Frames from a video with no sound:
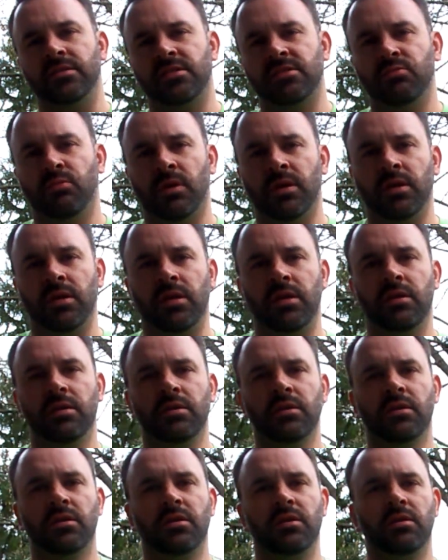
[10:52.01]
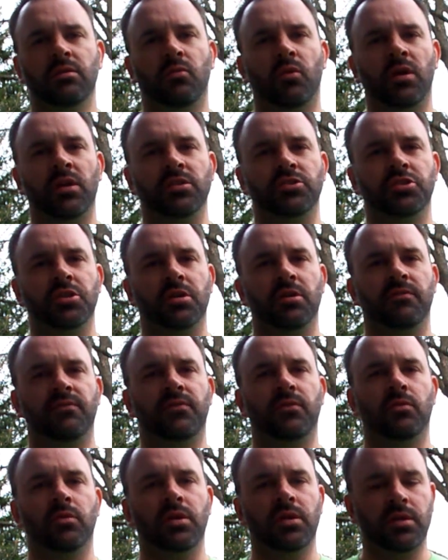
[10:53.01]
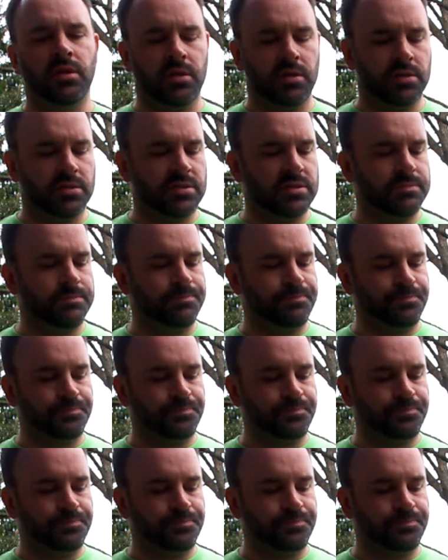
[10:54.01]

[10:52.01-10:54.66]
sweaty, want to chug a 40 days.